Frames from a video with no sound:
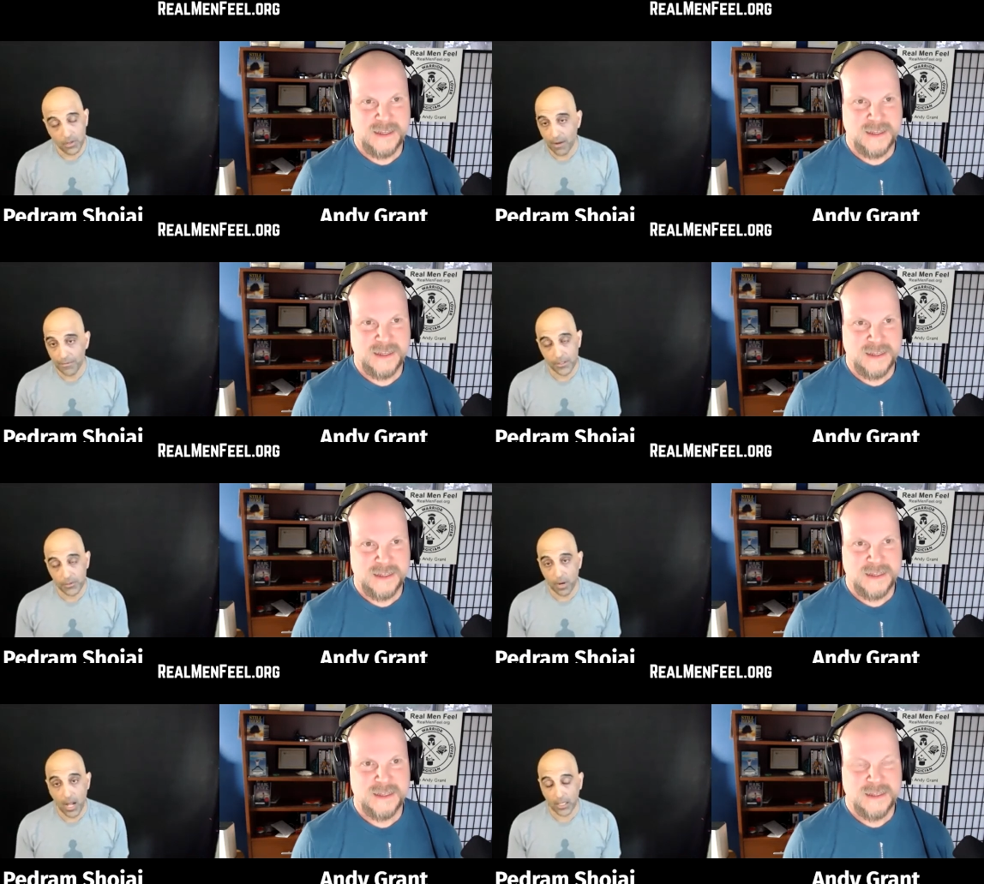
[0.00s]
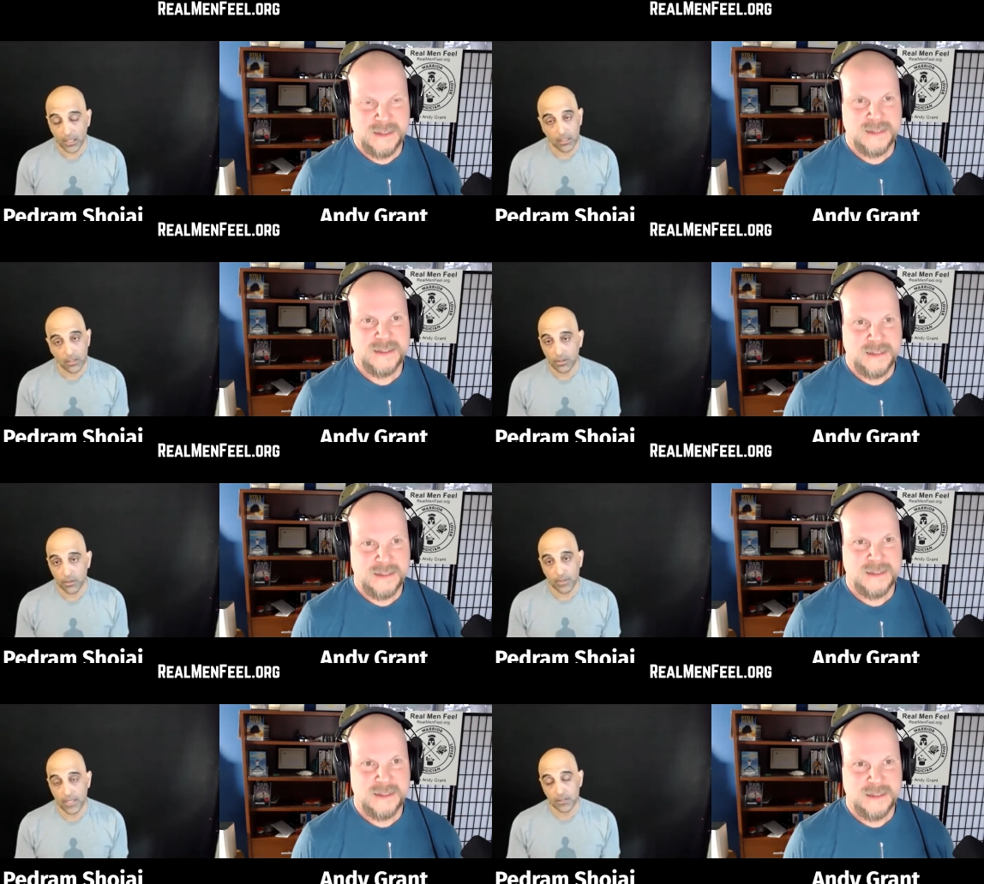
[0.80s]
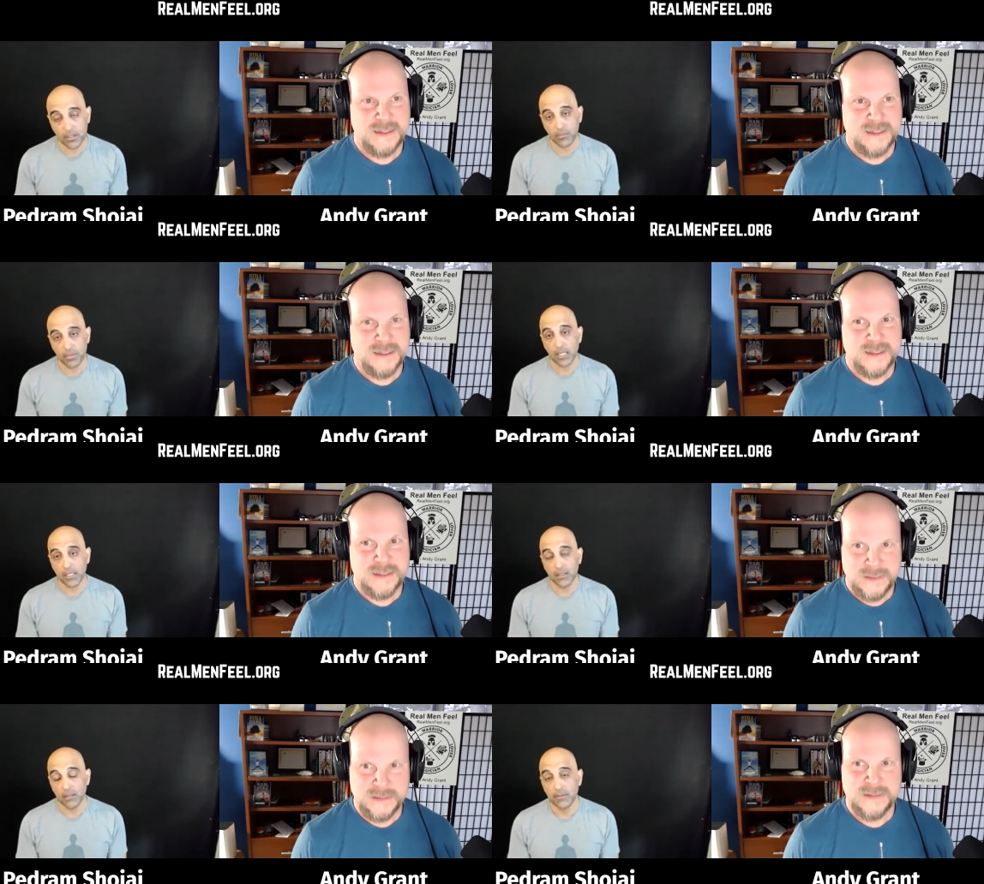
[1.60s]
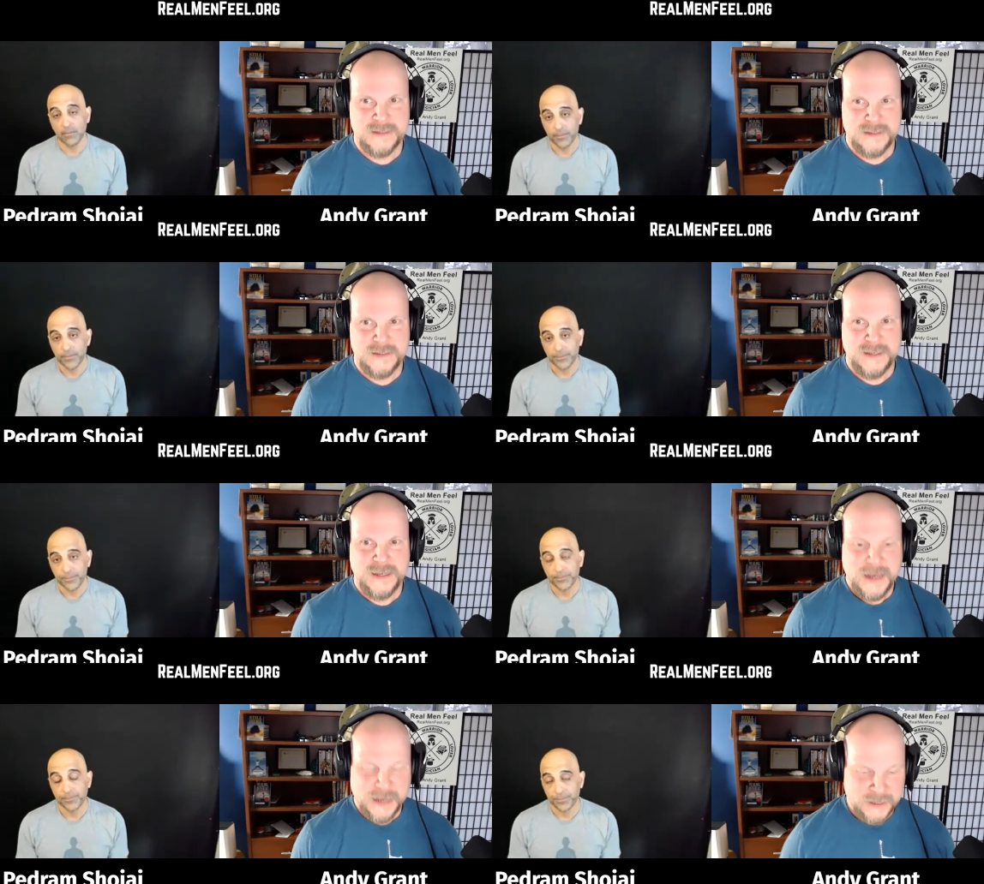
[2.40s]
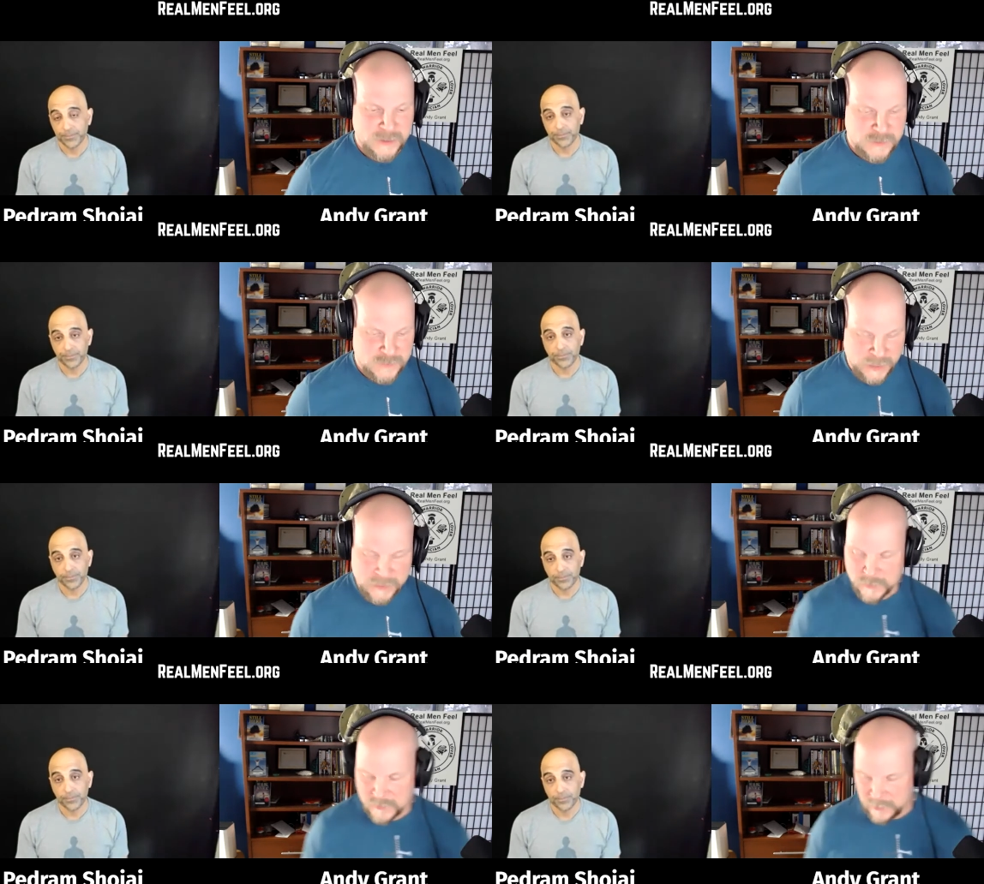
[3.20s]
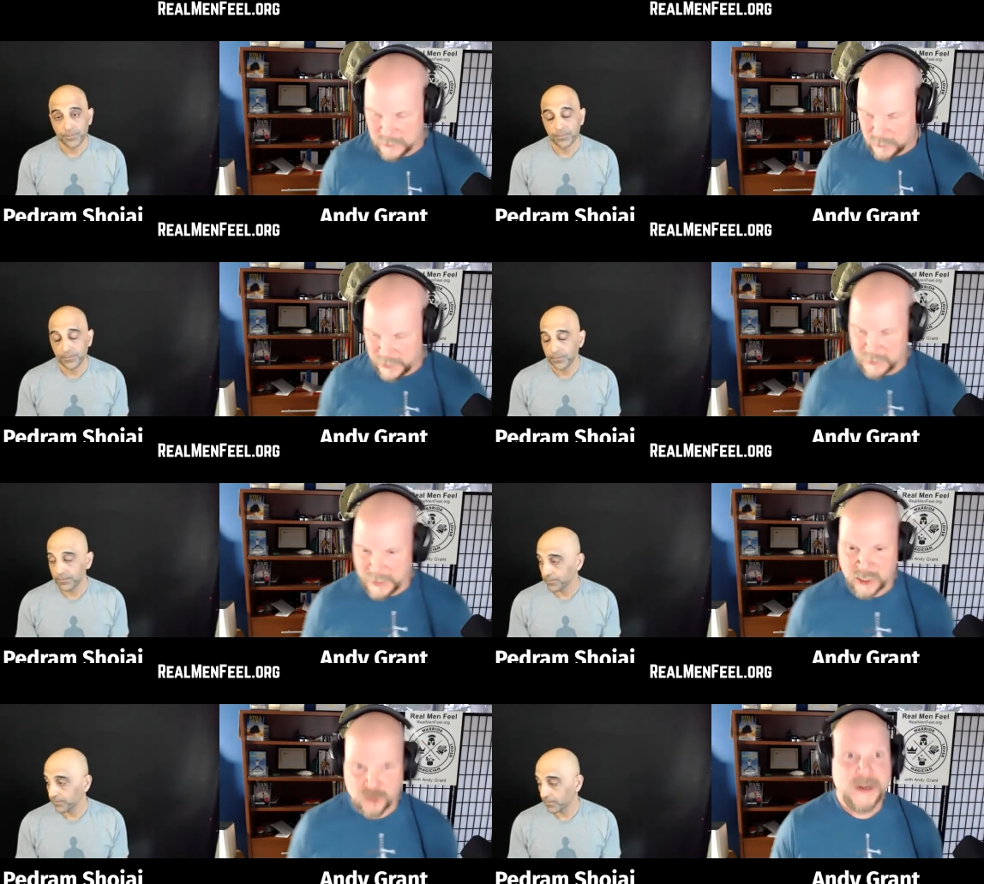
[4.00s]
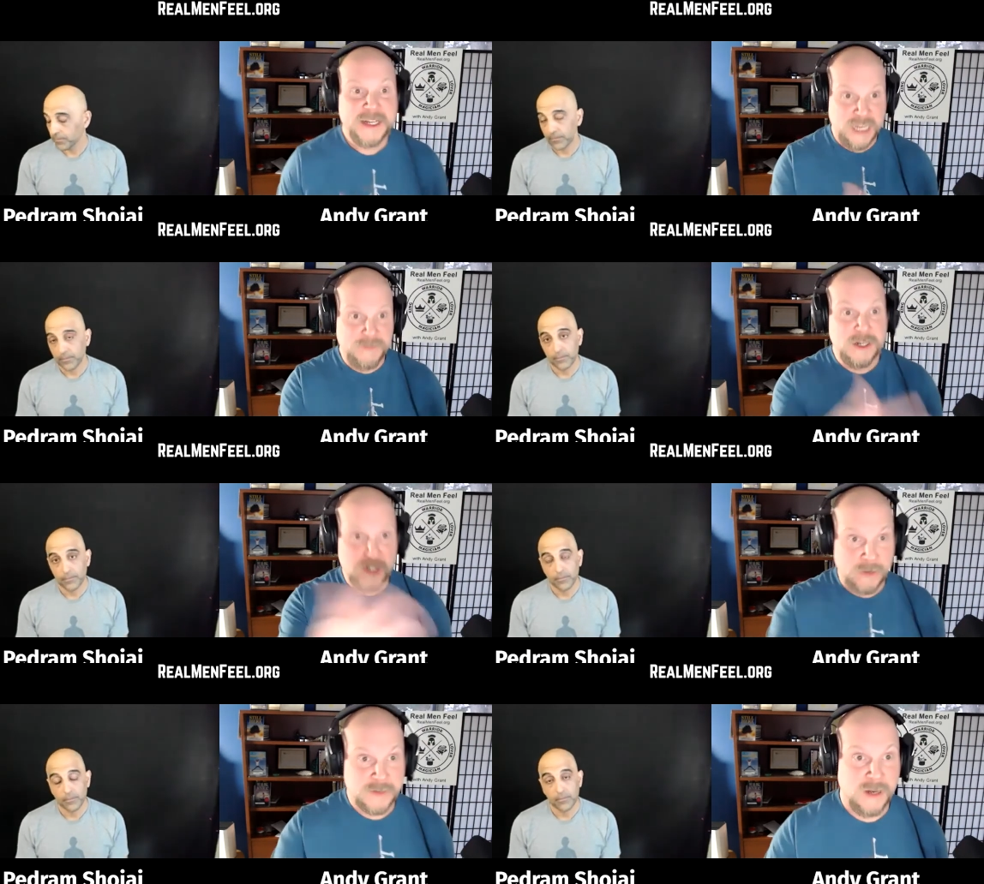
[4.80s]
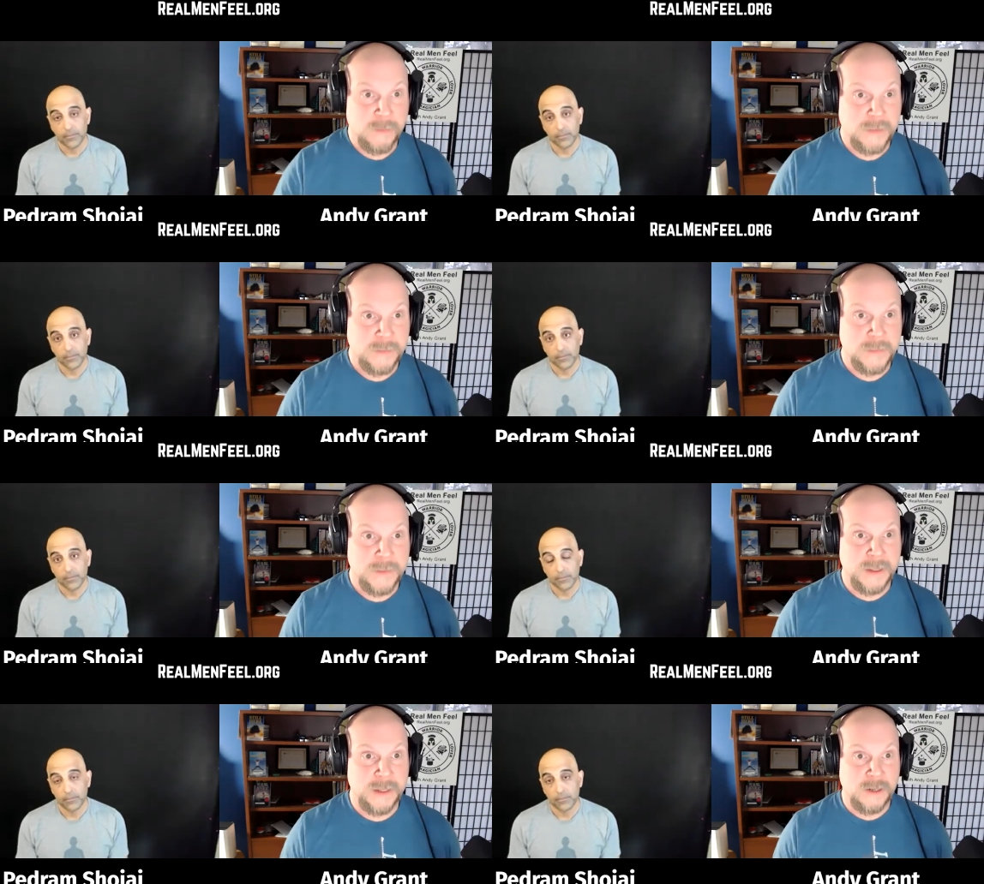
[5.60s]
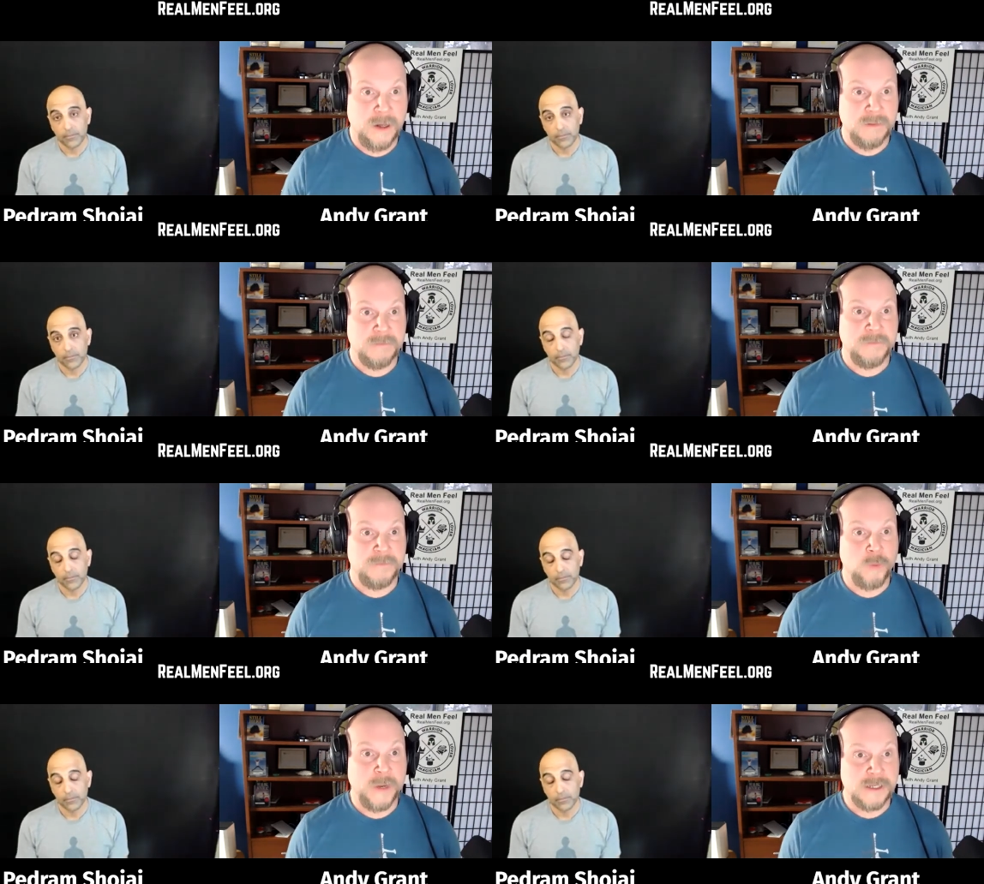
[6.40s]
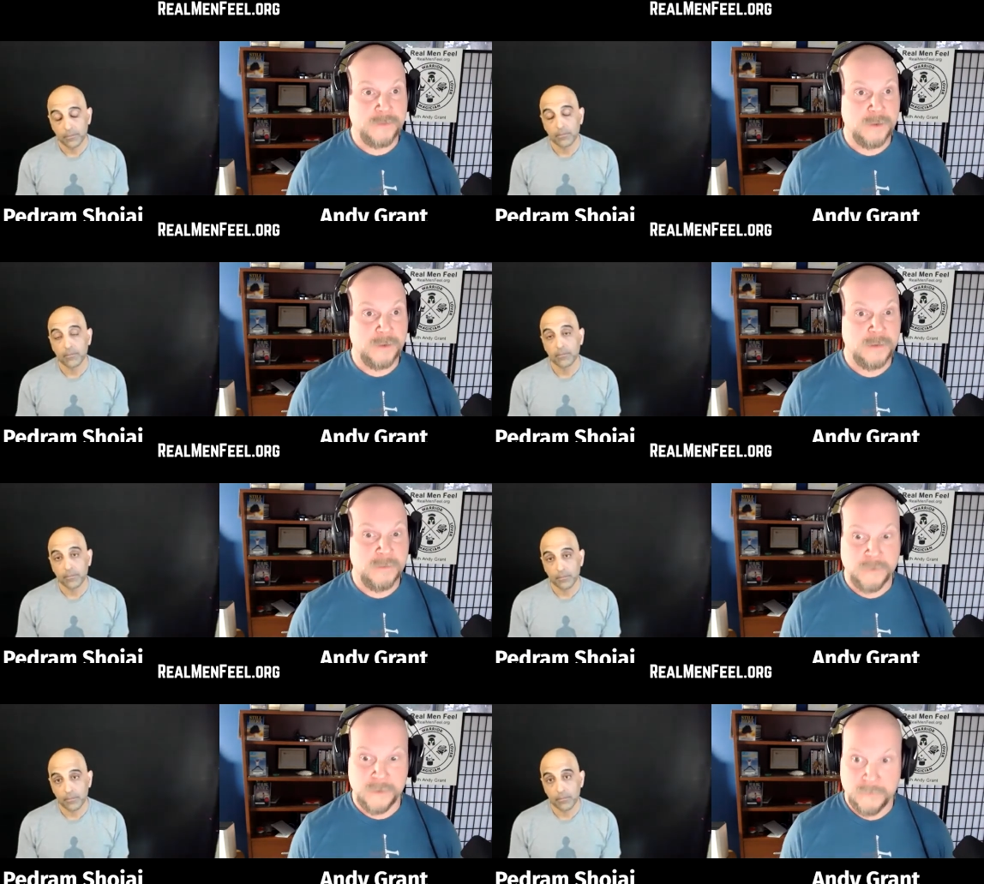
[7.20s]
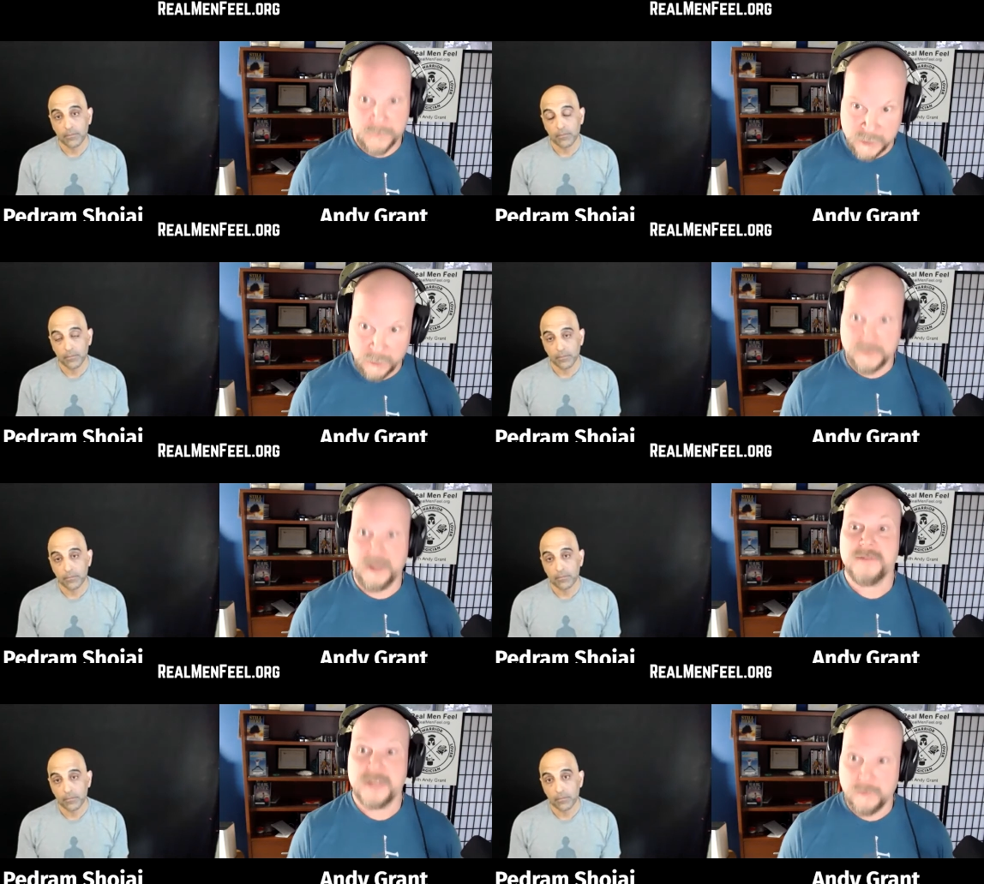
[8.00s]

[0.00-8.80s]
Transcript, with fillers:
Speaker 1: you off this rock and you don't know when that's going to be i notice, i notice also that that
Speaker 2: creativity shows up in a lot of ways for for for self-love